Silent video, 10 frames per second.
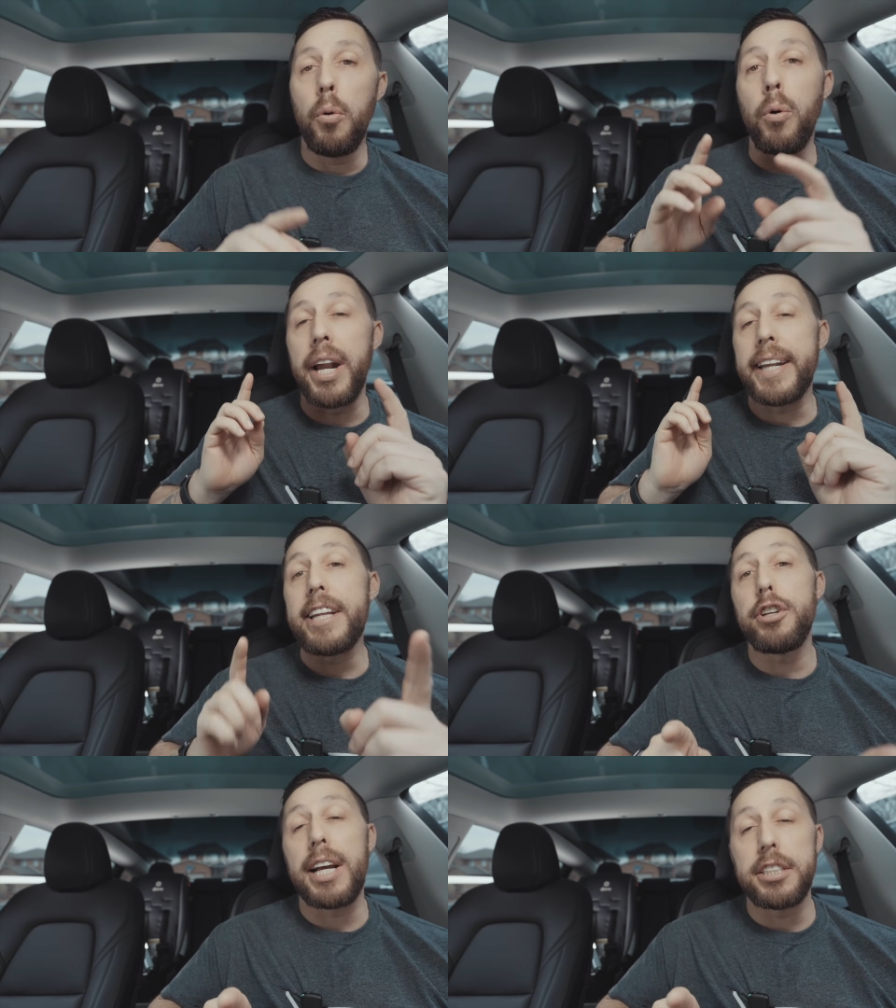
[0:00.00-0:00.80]
What I
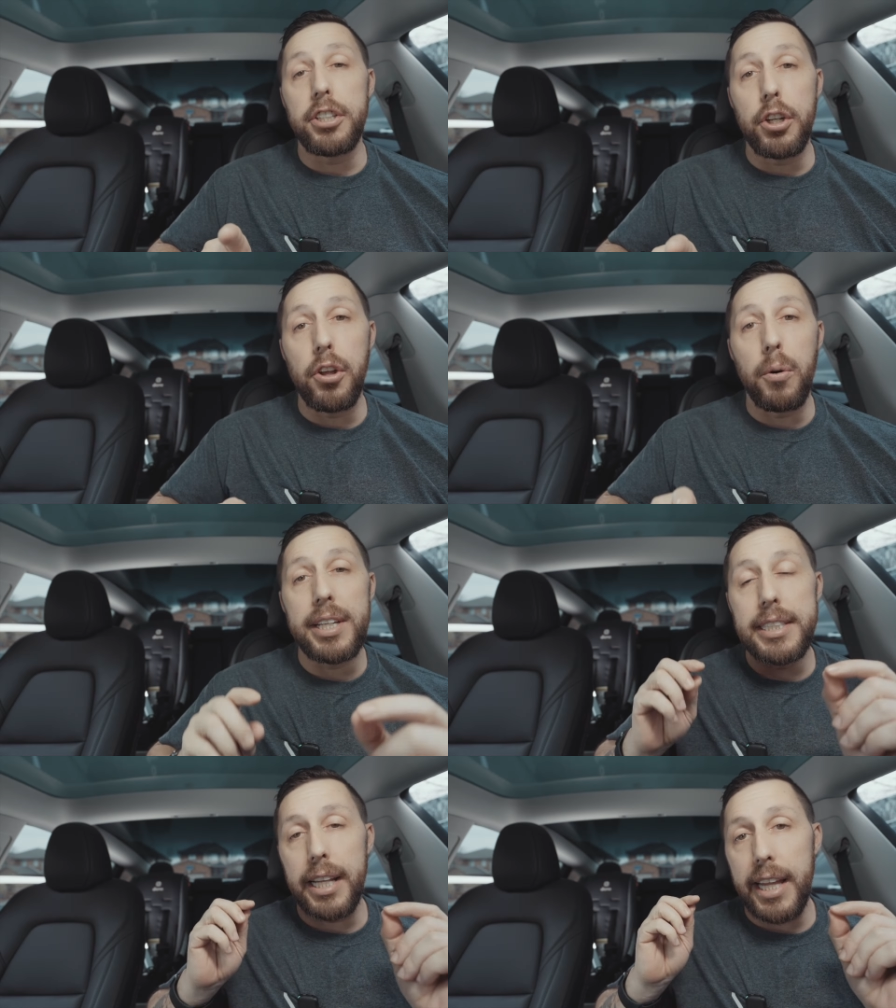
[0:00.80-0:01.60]
need you guys to do though
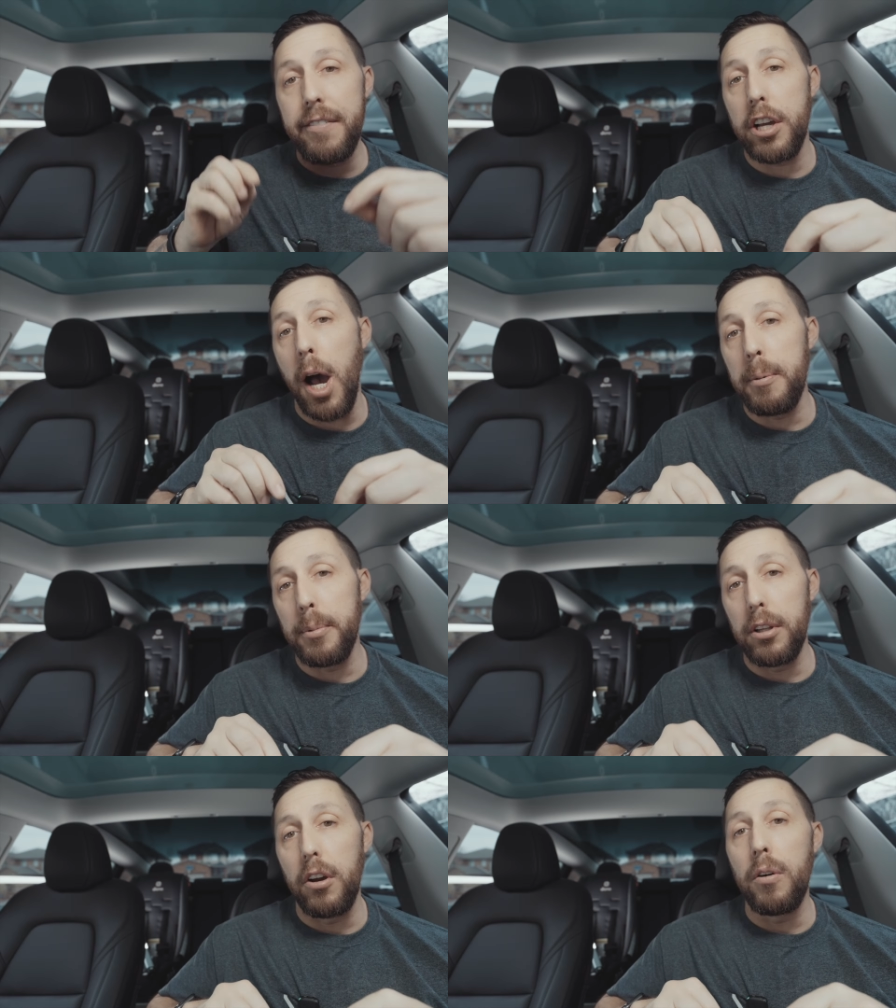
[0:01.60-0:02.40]
is leave a comment
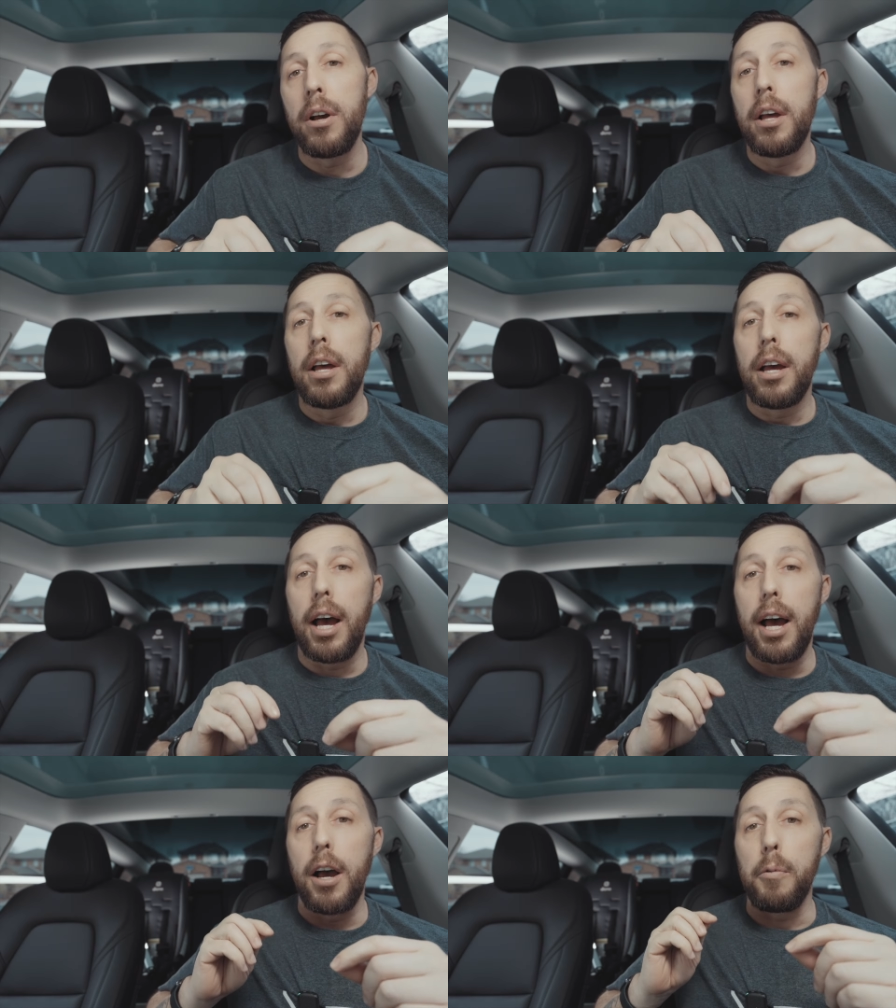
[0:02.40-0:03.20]
below
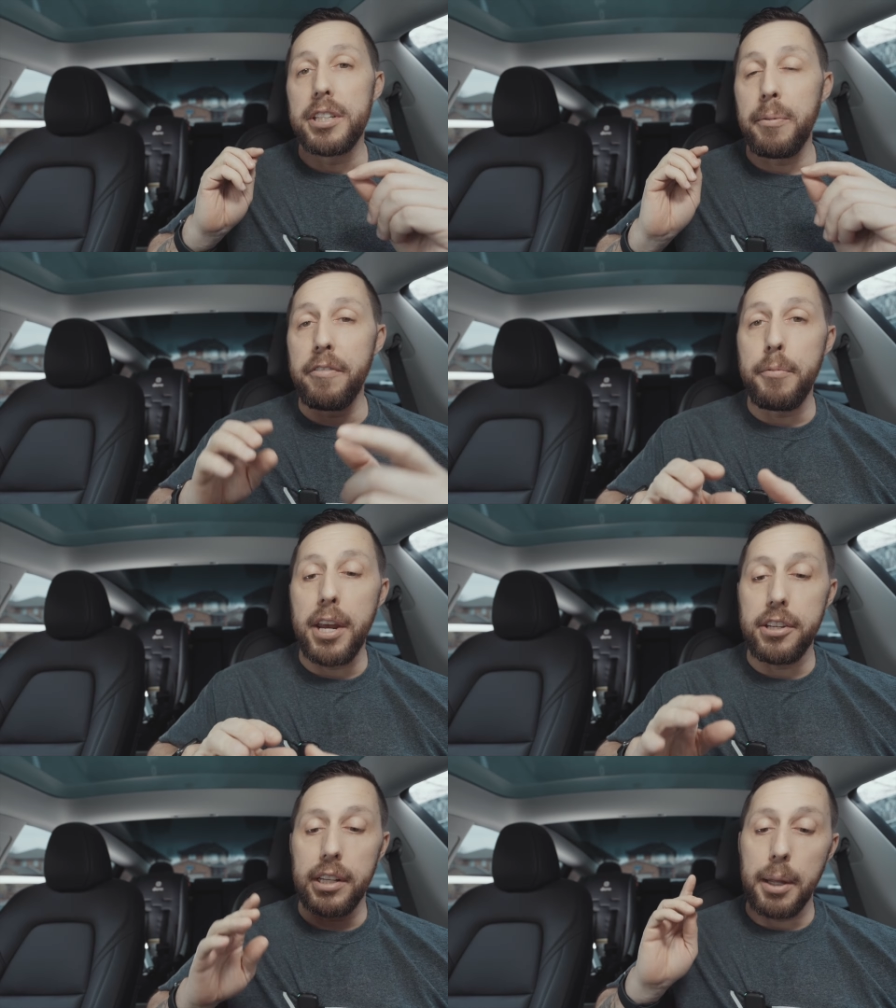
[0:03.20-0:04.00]
with some
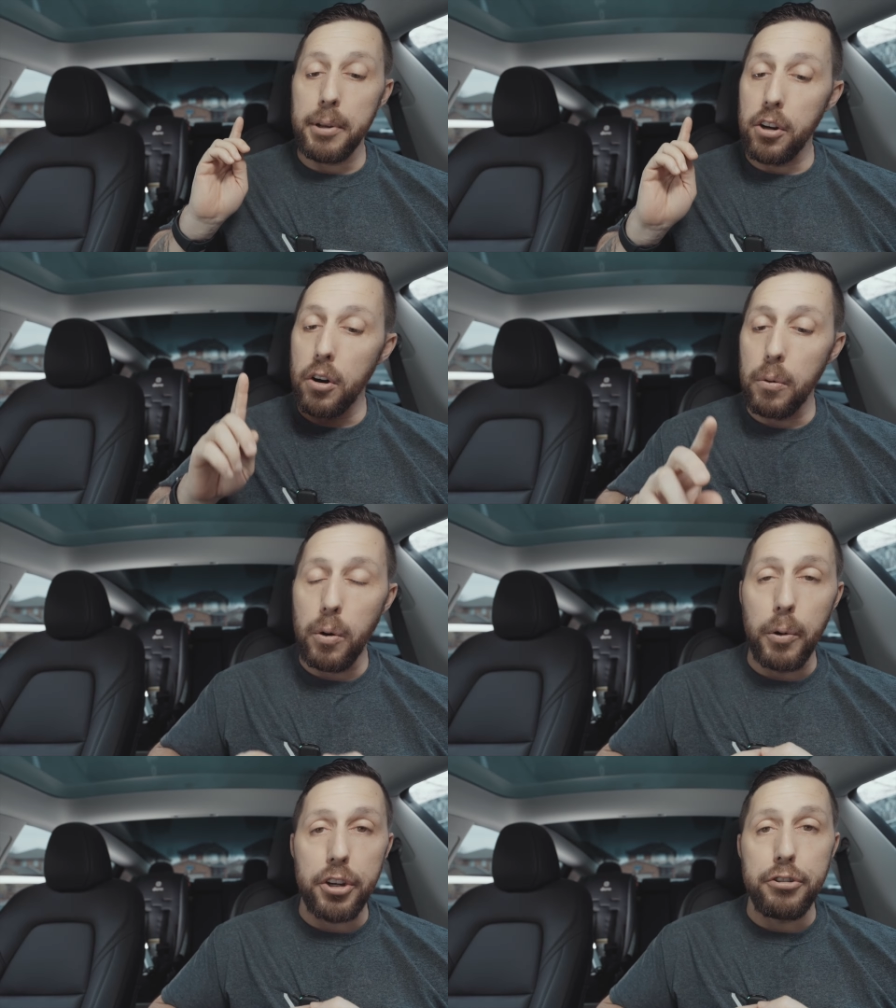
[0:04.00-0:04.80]
information. Let me know
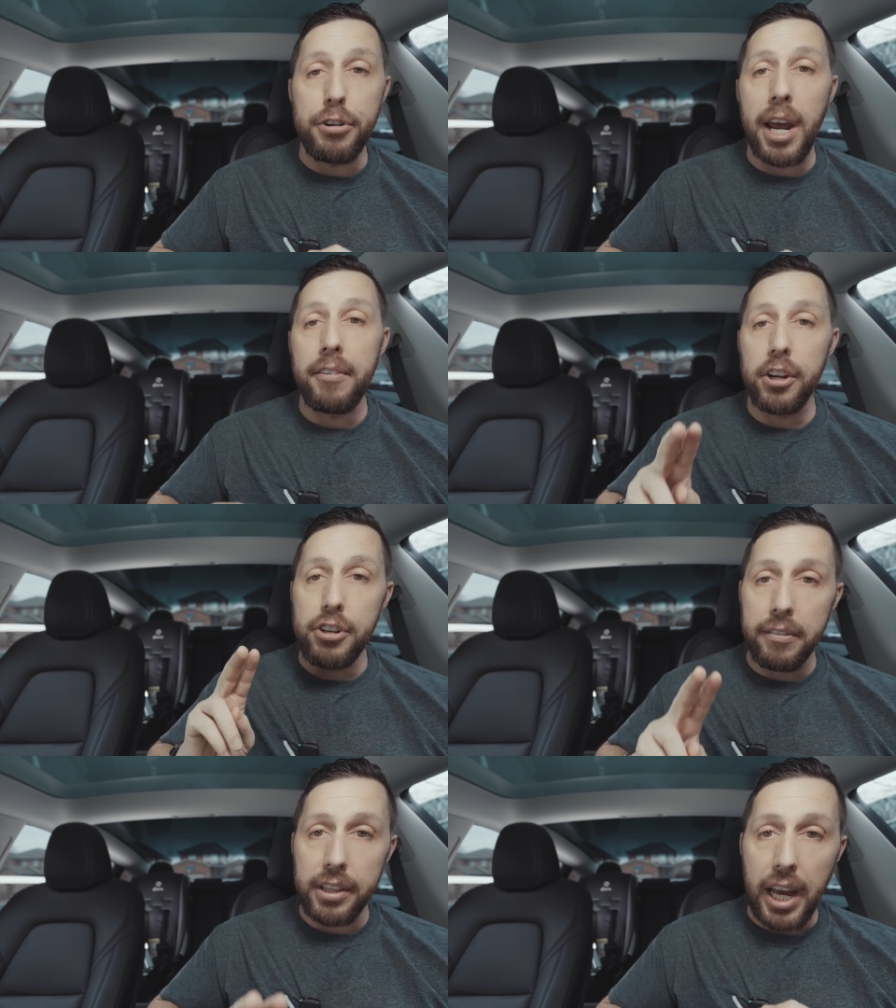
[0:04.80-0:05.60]
what you're driving. Are you
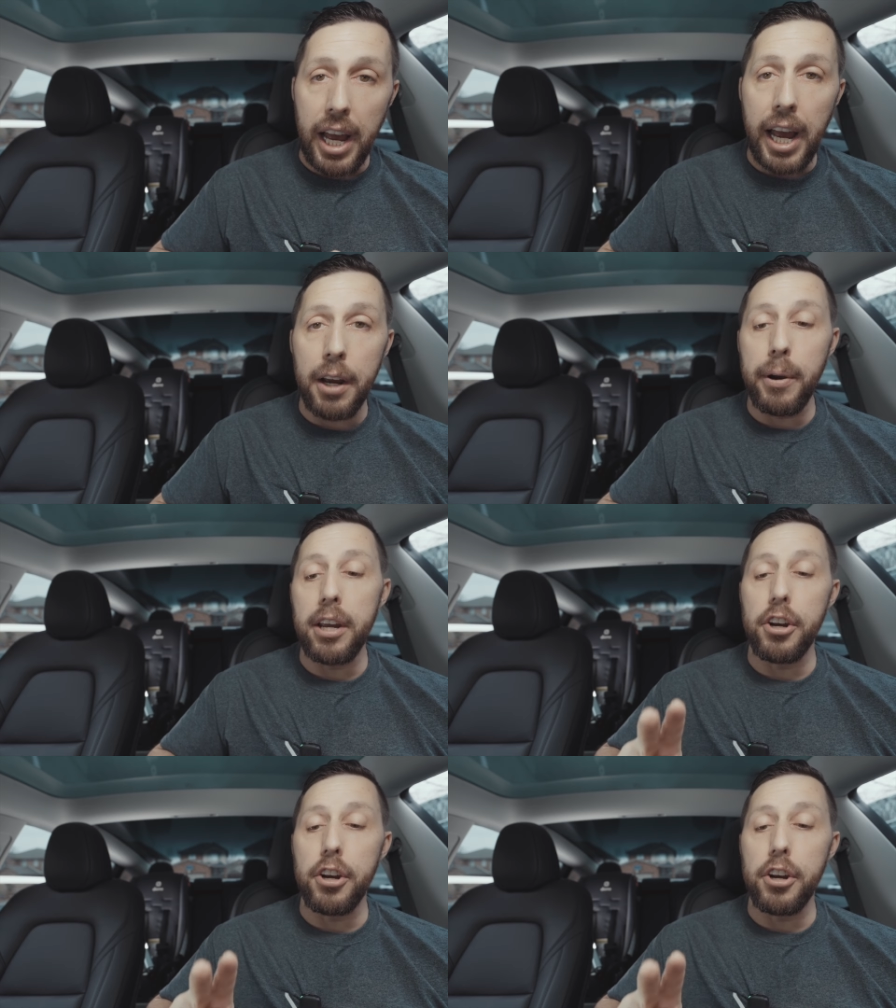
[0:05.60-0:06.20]
driving on the highway?